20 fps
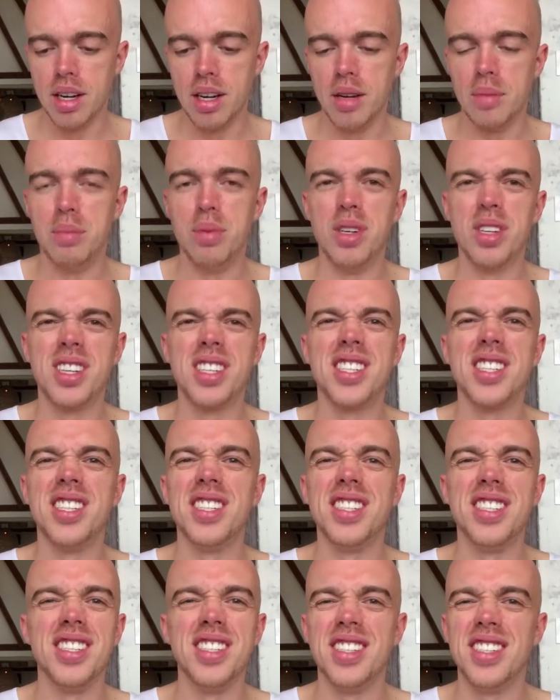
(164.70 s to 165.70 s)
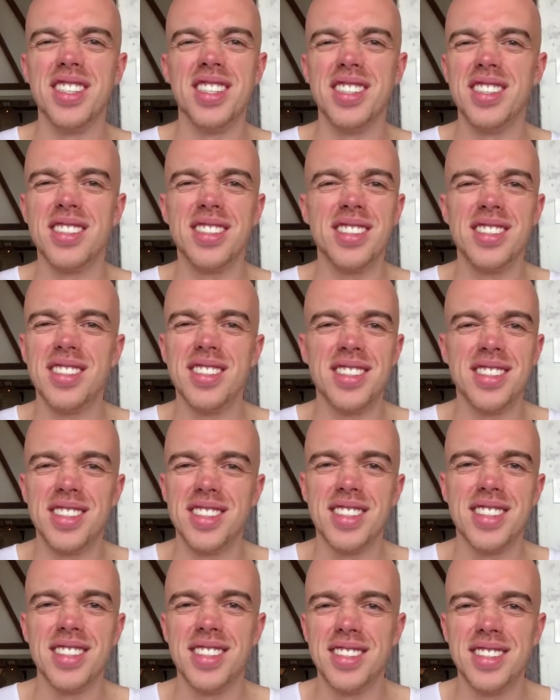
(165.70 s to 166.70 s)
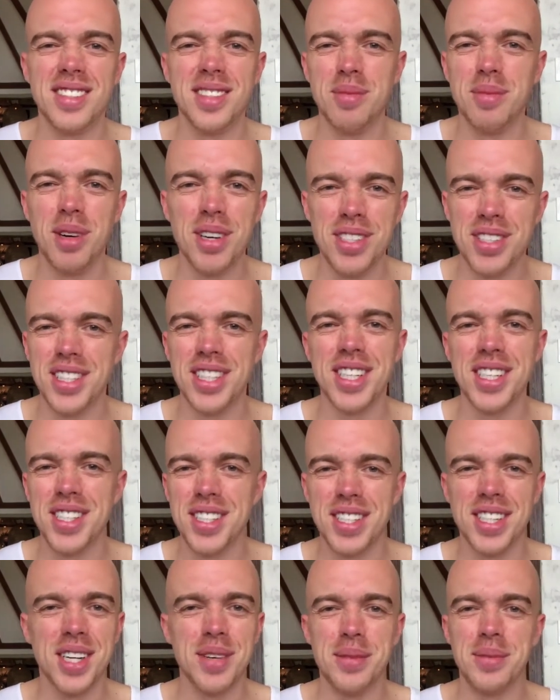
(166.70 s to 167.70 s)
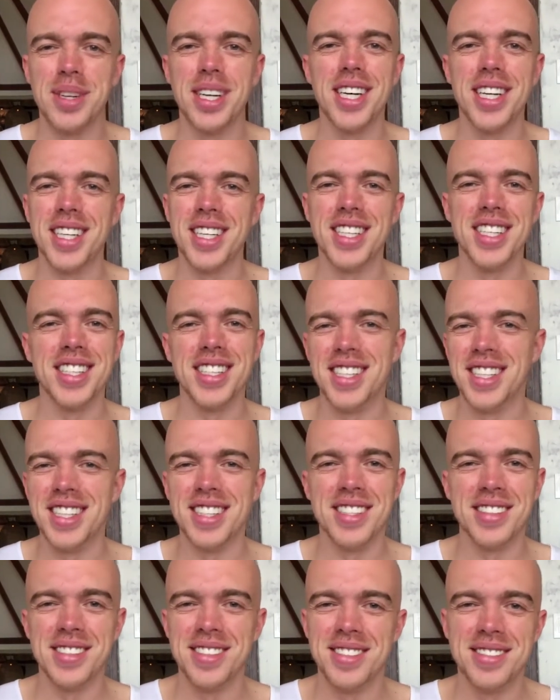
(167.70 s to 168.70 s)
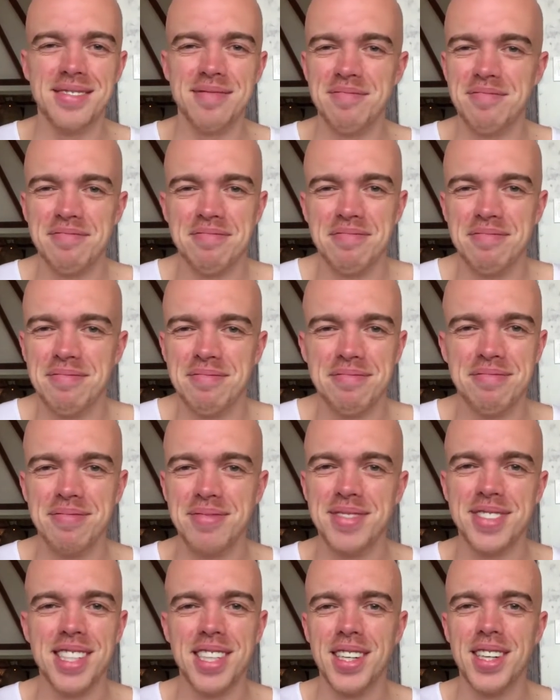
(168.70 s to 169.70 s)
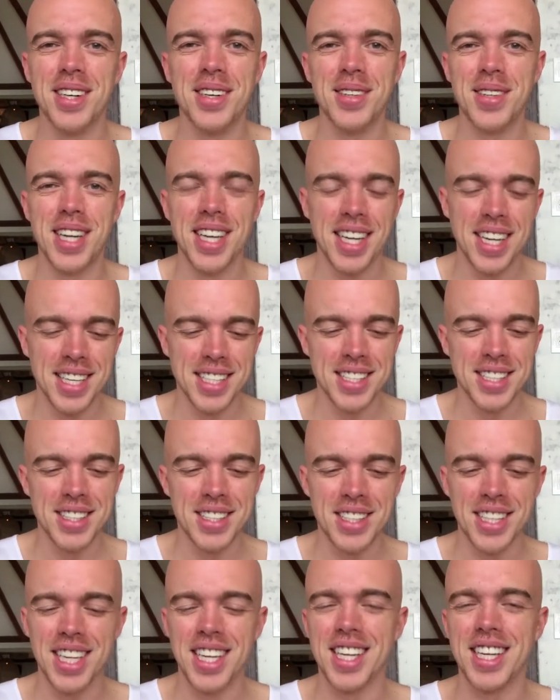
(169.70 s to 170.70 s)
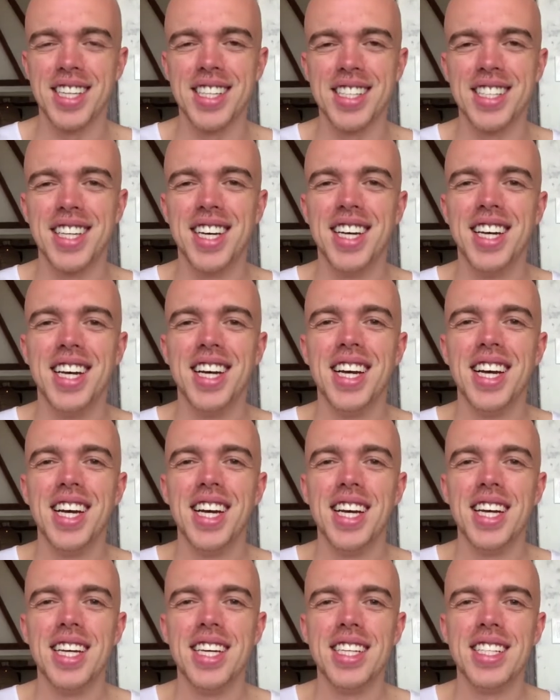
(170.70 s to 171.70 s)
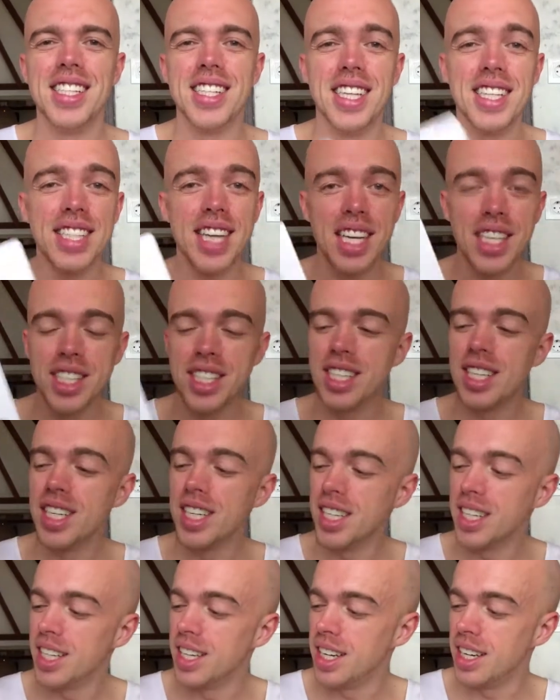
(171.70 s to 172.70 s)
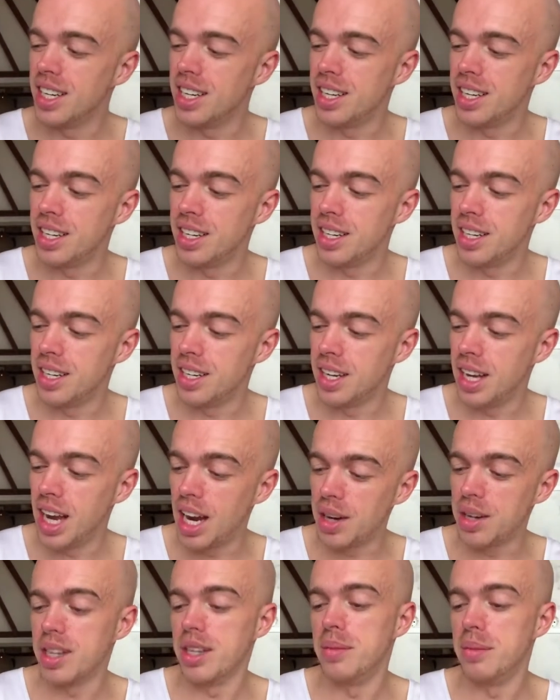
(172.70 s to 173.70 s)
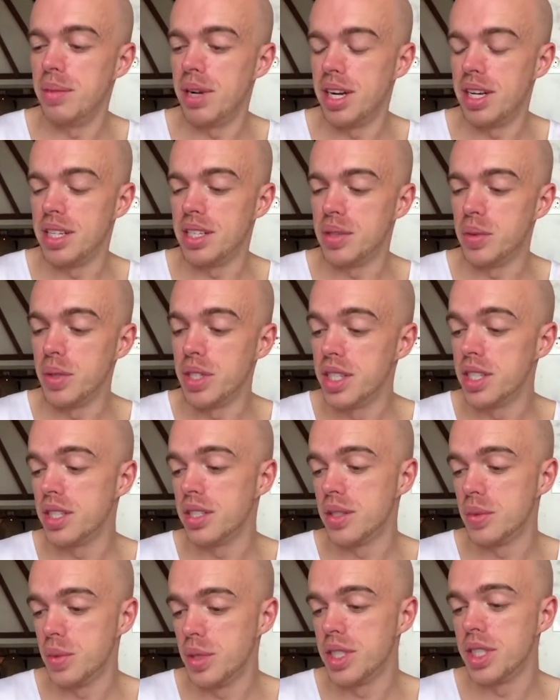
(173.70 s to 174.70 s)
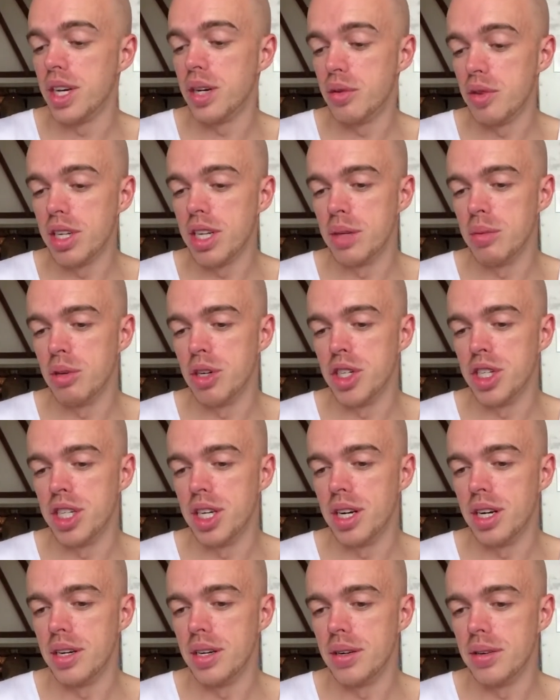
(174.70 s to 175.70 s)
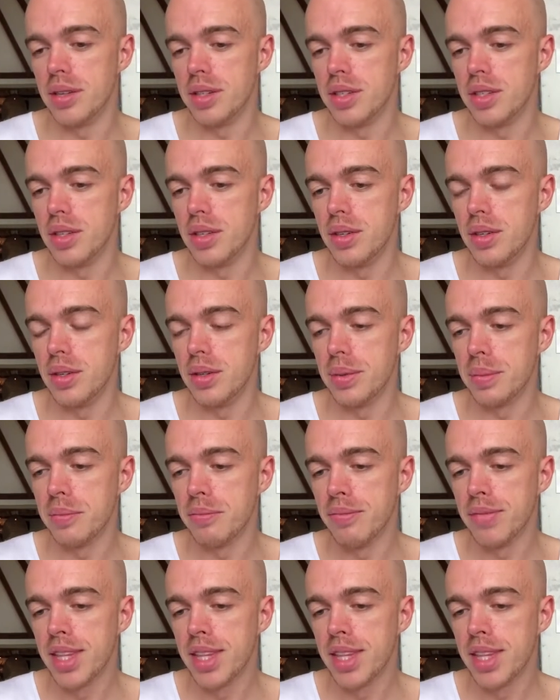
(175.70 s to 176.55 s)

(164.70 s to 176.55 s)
book to post on Instagram about and hold hands, you know, like it's actually outcome based, which I really appreciate. So